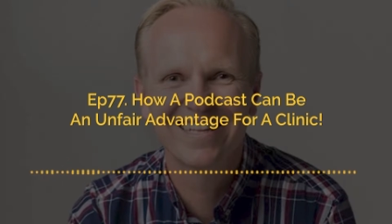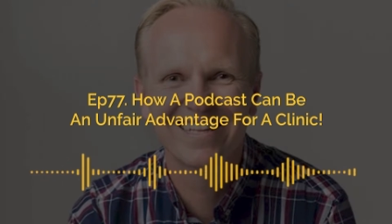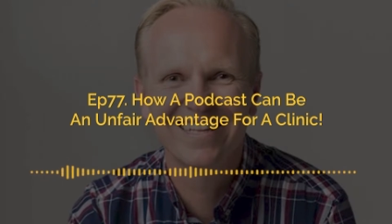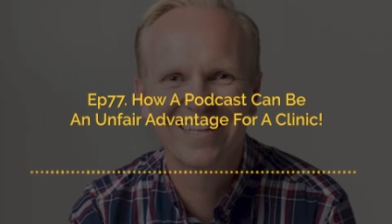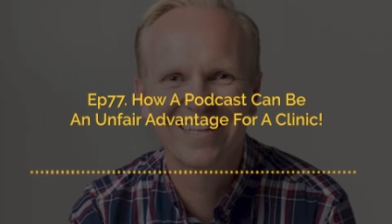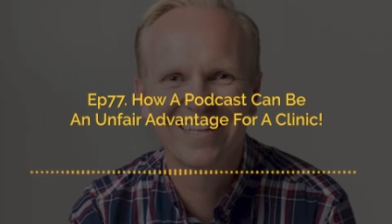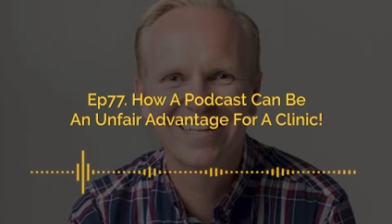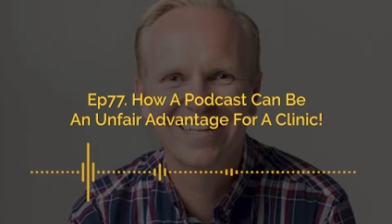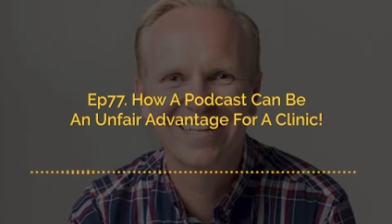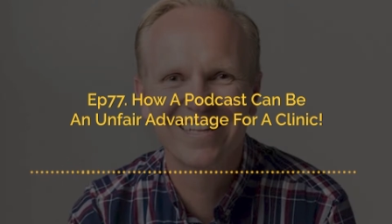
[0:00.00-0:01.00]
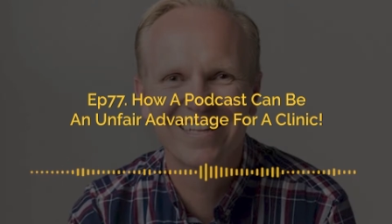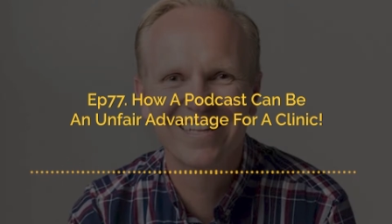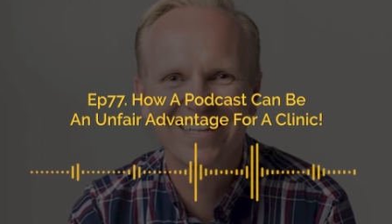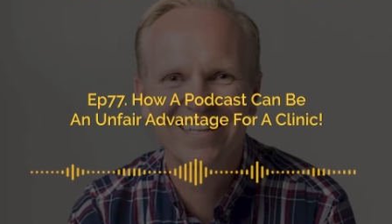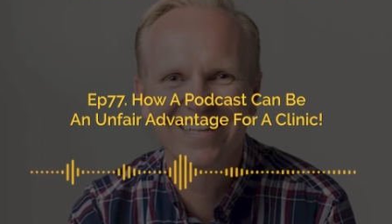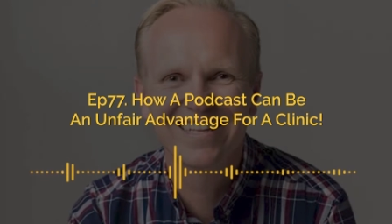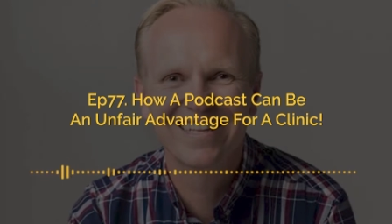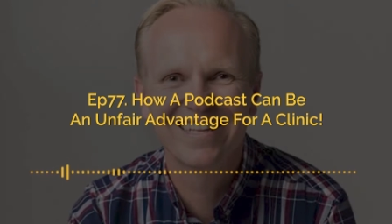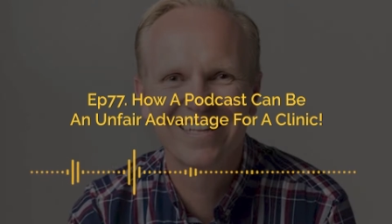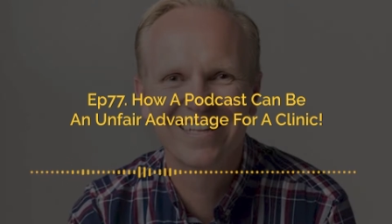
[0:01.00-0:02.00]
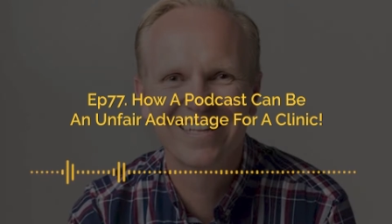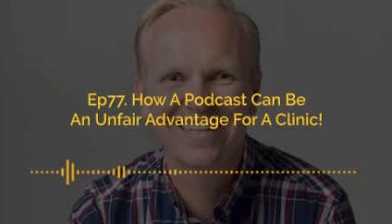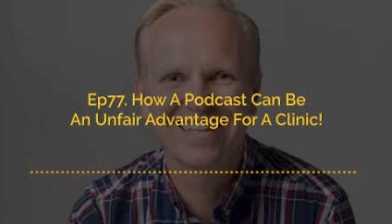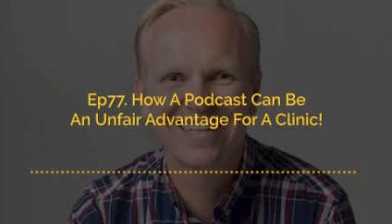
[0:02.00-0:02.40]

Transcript: Take a screenshot of the review and